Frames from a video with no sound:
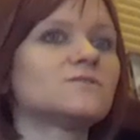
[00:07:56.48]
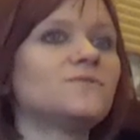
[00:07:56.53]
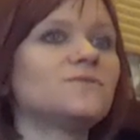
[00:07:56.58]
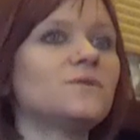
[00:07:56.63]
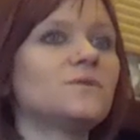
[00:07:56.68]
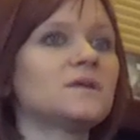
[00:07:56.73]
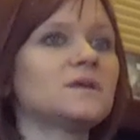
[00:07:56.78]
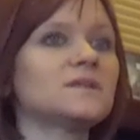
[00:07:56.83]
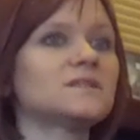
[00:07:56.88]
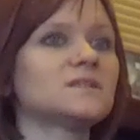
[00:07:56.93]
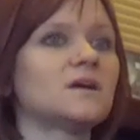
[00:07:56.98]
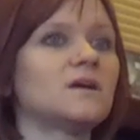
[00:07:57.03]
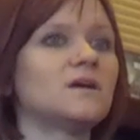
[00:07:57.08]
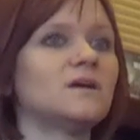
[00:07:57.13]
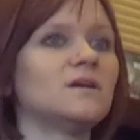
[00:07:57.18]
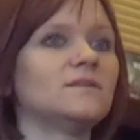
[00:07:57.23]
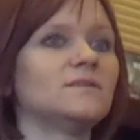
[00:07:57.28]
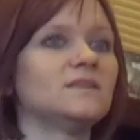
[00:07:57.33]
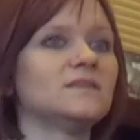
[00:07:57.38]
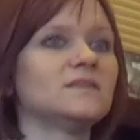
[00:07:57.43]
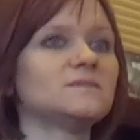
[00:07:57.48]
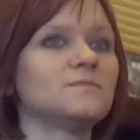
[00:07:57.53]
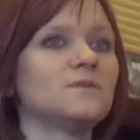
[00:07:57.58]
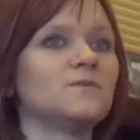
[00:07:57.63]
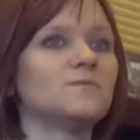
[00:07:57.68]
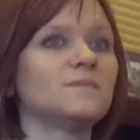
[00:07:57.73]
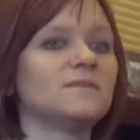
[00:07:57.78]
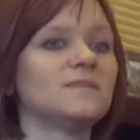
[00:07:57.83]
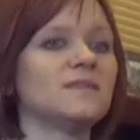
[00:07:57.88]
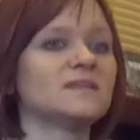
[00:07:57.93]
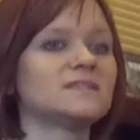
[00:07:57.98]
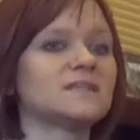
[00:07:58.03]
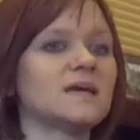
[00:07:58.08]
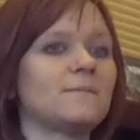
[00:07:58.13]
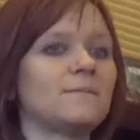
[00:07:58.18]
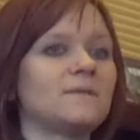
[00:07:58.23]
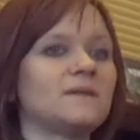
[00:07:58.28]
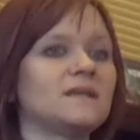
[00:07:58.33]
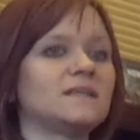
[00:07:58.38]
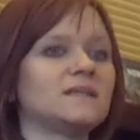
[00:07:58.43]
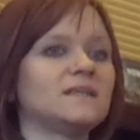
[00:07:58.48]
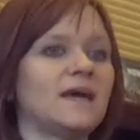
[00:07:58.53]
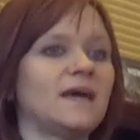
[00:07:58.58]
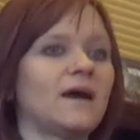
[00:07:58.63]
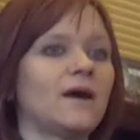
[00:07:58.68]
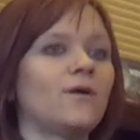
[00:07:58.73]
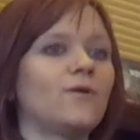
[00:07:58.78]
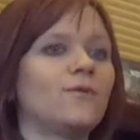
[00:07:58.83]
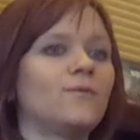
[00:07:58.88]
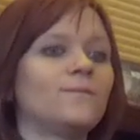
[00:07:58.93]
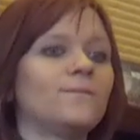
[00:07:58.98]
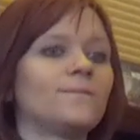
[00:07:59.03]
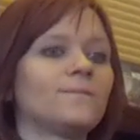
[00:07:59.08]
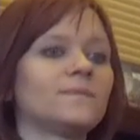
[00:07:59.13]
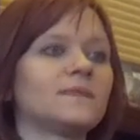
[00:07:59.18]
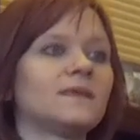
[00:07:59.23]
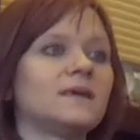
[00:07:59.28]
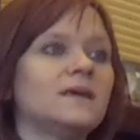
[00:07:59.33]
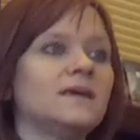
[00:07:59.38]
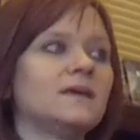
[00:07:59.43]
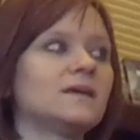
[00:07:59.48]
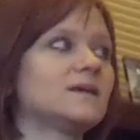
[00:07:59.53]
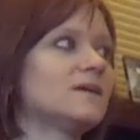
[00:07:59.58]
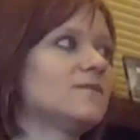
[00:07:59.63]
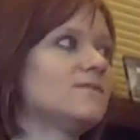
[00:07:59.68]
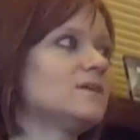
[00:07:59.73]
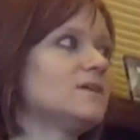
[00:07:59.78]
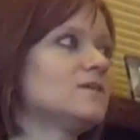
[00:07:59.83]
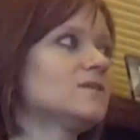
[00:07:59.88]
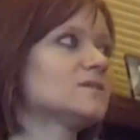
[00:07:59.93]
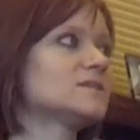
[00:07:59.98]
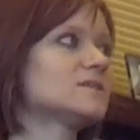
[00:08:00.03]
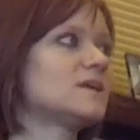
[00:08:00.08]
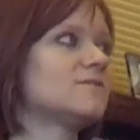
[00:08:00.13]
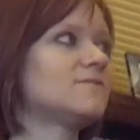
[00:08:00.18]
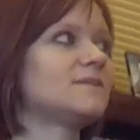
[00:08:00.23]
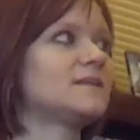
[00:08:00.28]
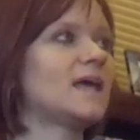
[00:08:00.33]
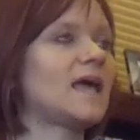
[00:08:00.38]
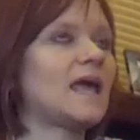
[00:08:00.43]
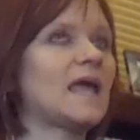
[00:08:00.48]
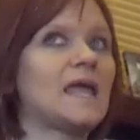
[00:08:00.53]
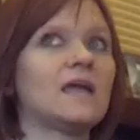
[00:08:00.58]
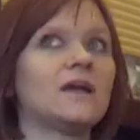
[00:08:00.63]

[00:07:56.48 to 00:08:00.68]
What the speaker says: to focus on this moment that's happening now. Giving yourself an